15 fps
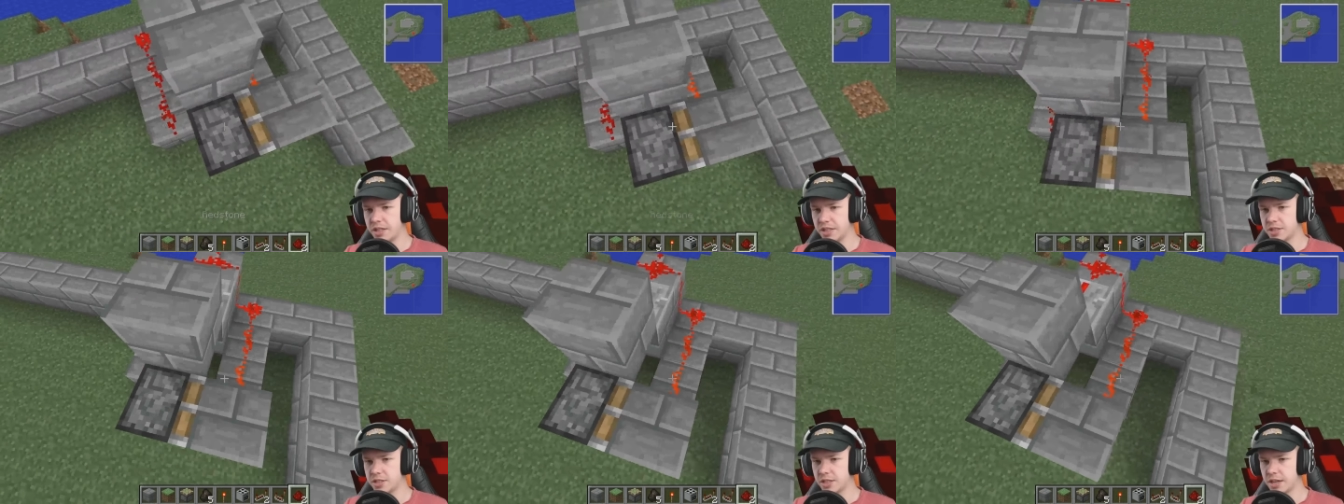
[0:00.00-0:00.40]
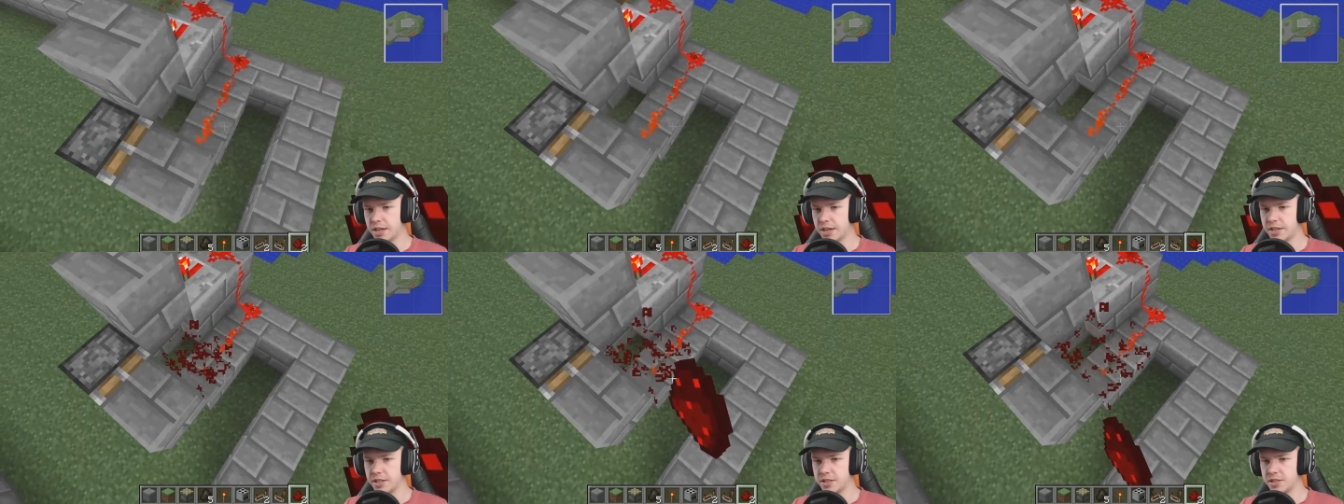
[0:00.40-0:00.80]

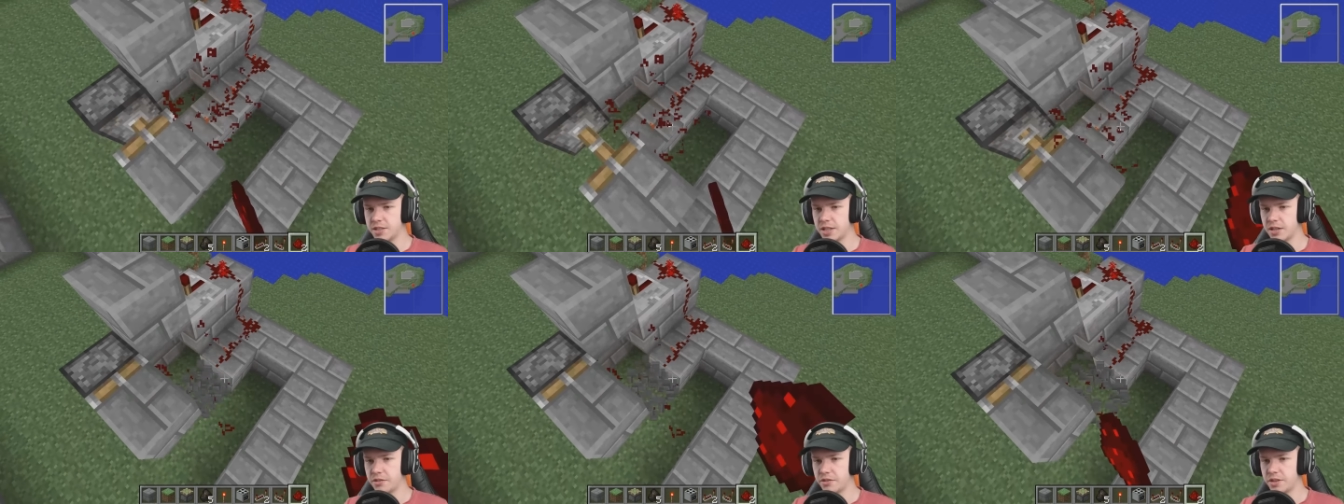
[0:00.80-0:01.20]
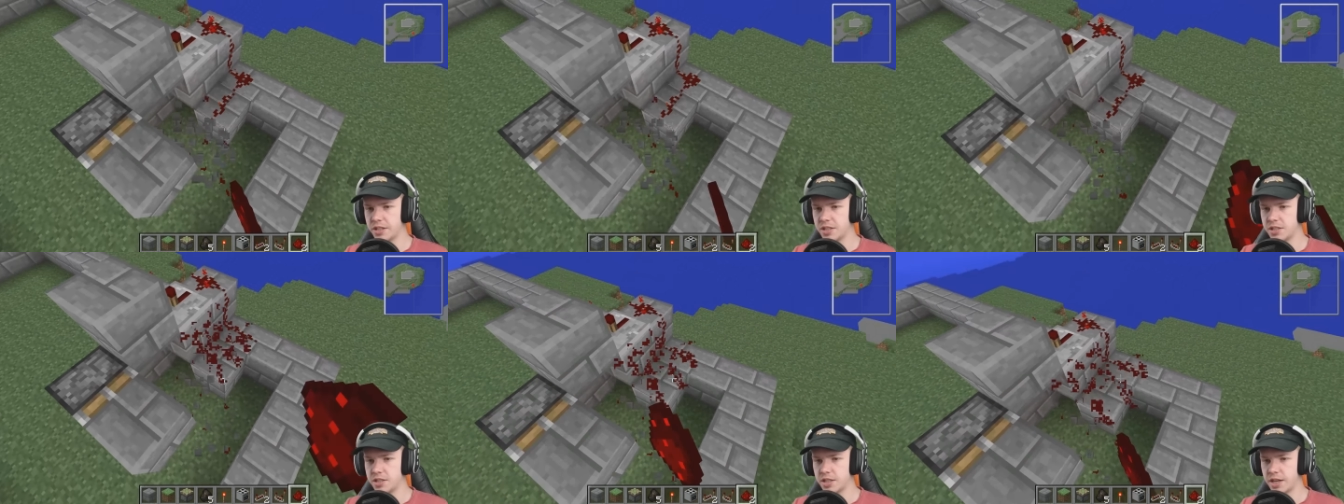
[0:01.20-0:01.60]
side instead of this
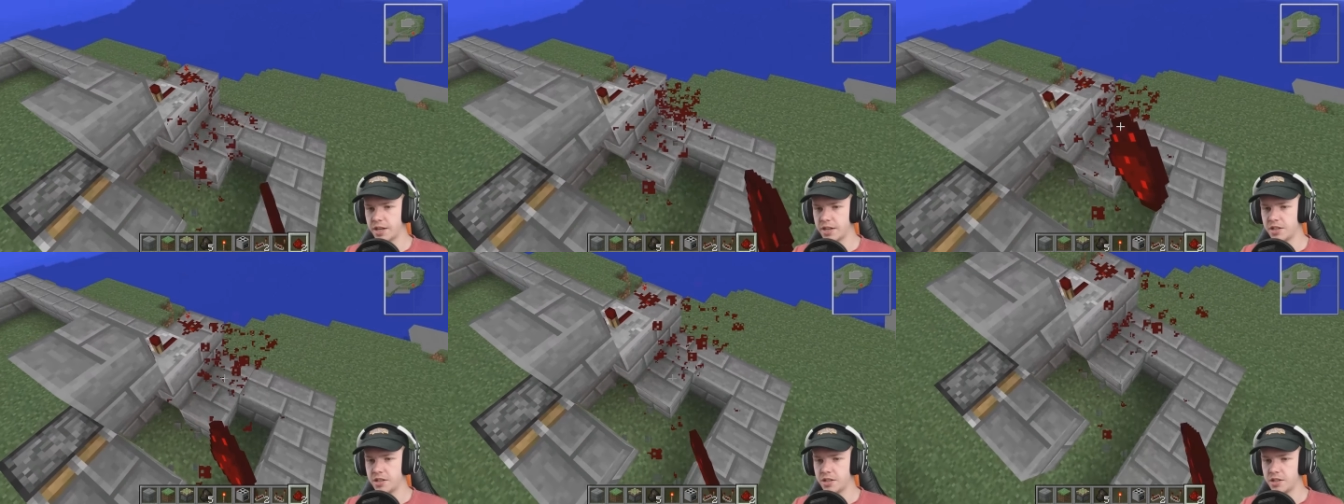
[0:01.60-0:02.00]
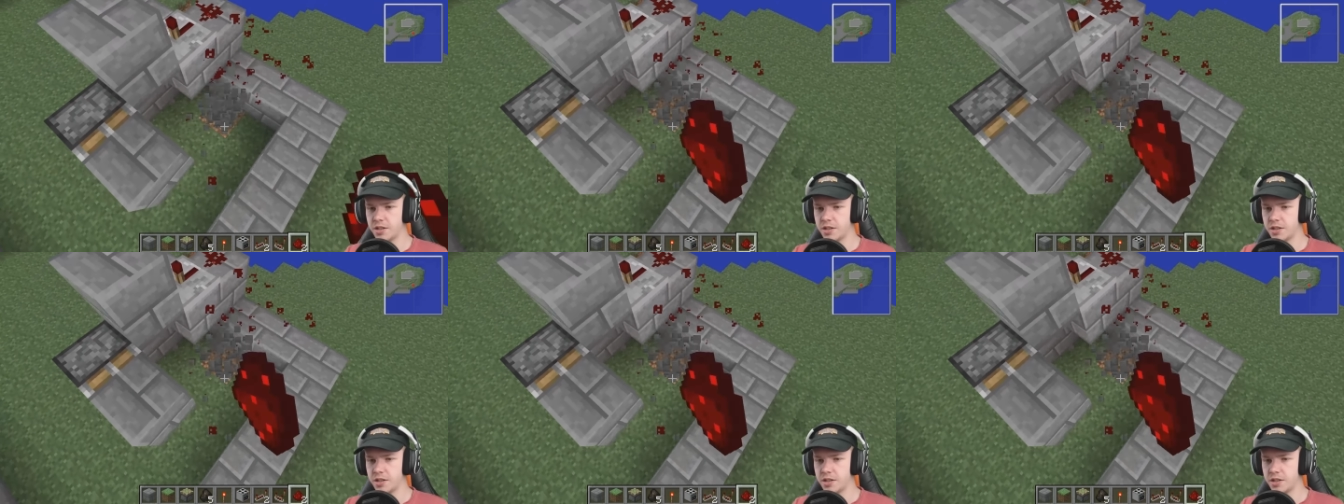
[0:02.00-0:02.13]
side.